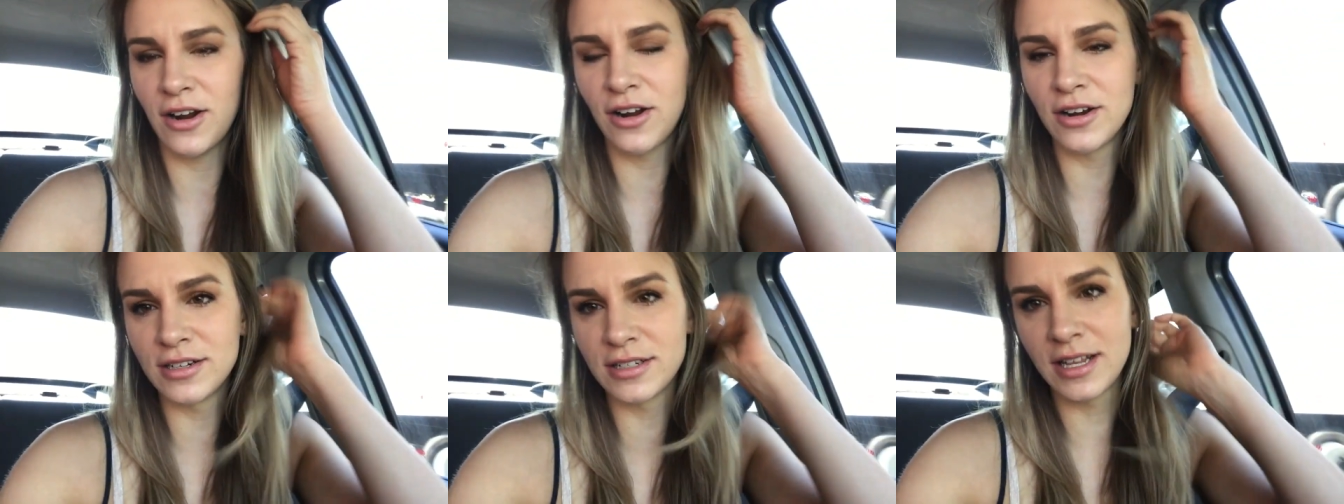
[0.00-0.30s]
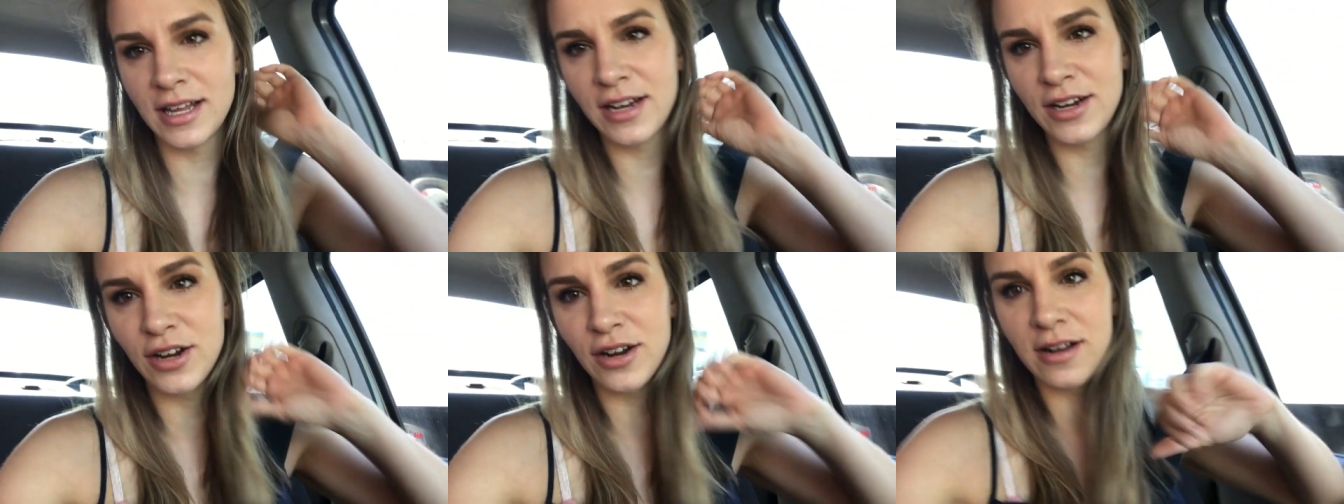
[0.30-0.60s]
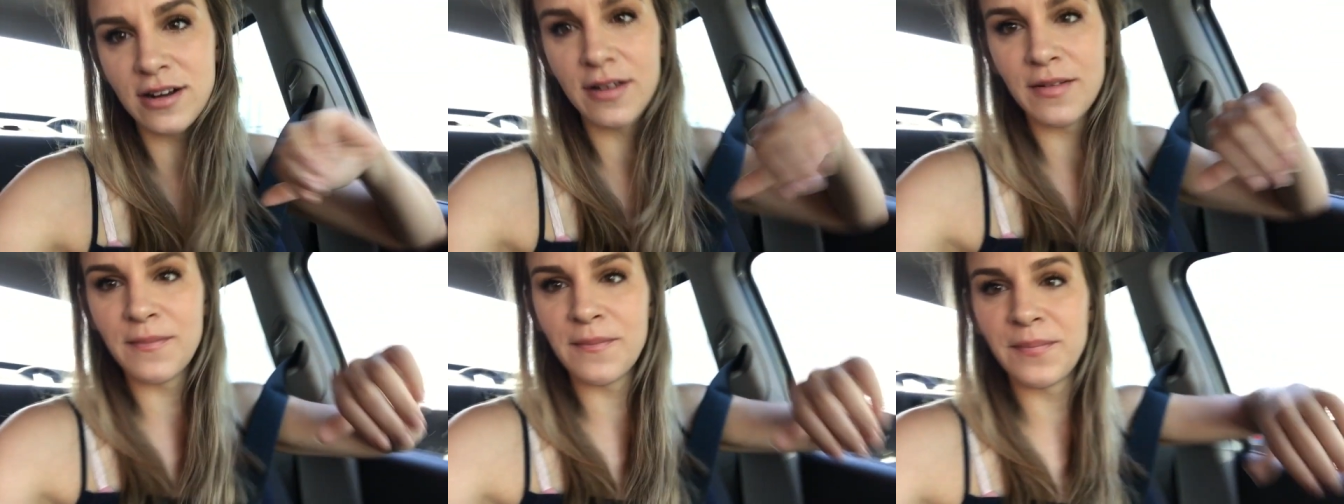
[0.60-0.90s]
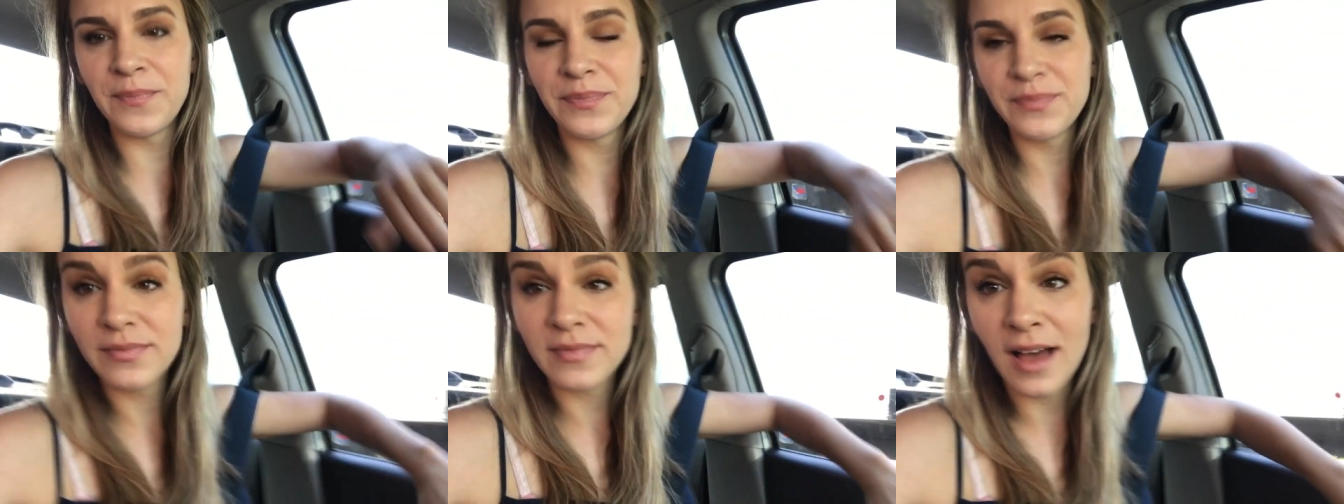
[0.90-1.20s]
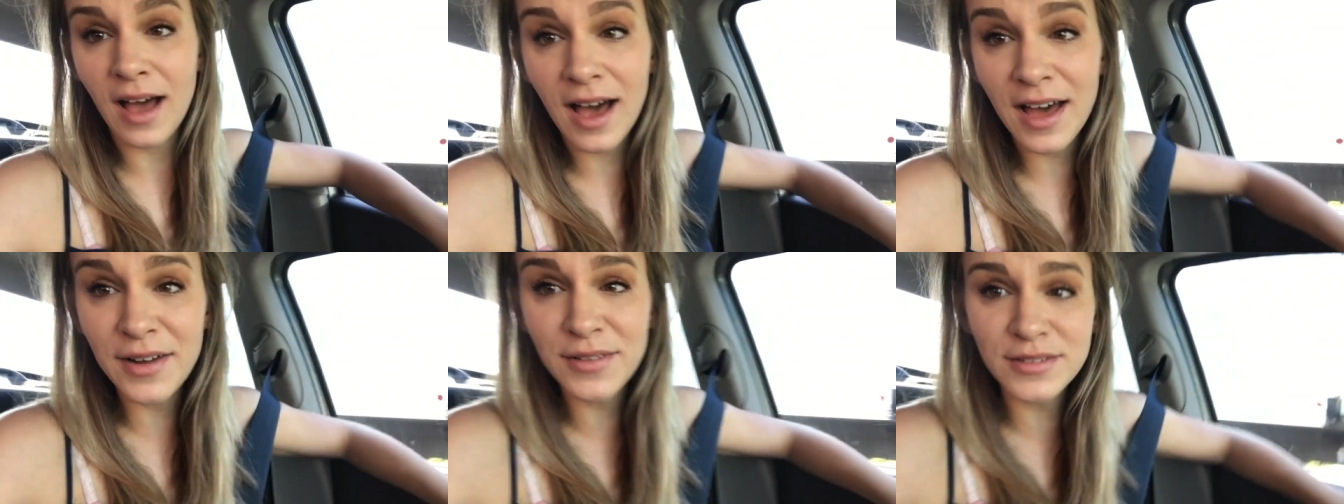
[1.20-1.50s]
hard liquor
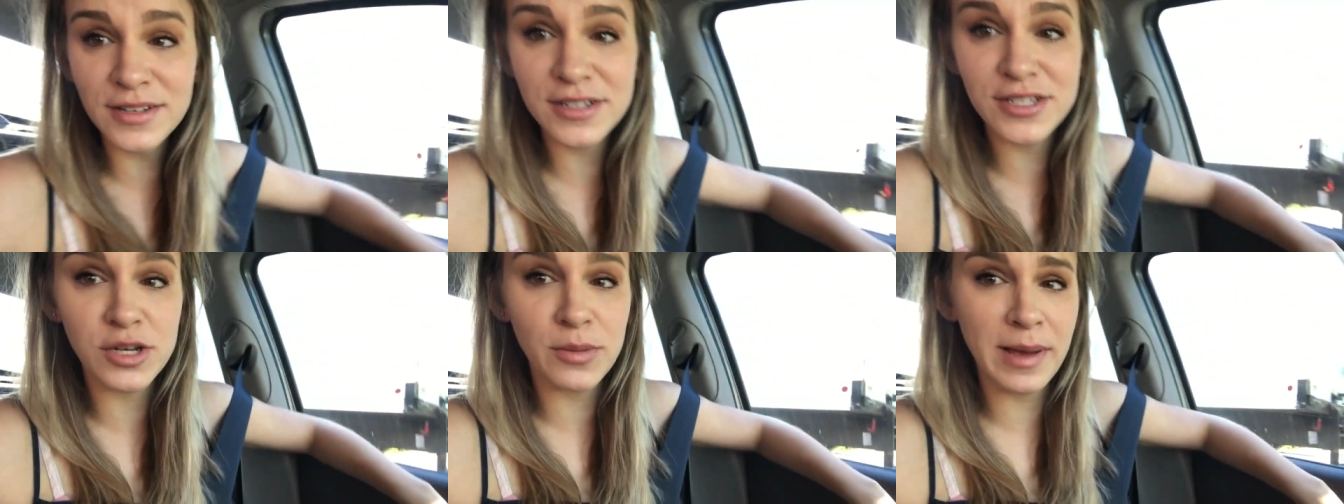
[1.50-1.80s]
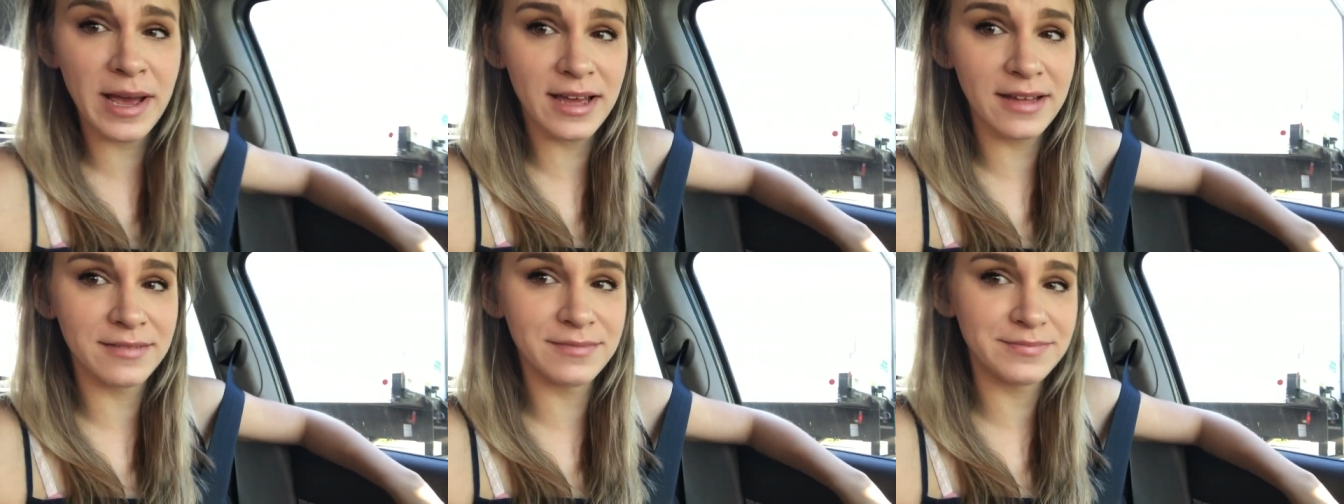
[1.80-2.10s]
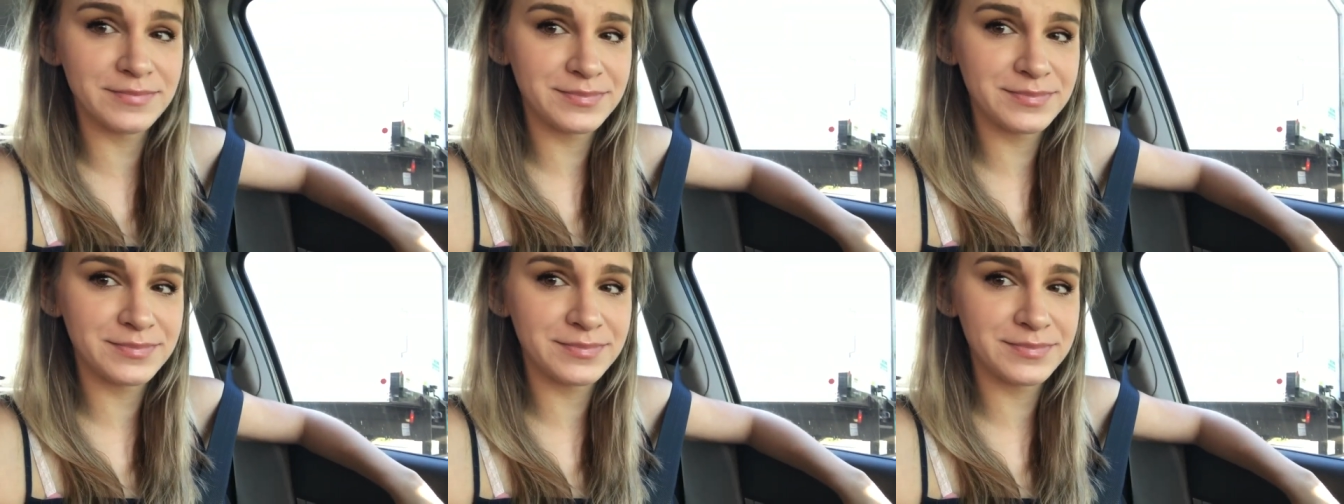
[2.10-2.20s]
I don't look so bad.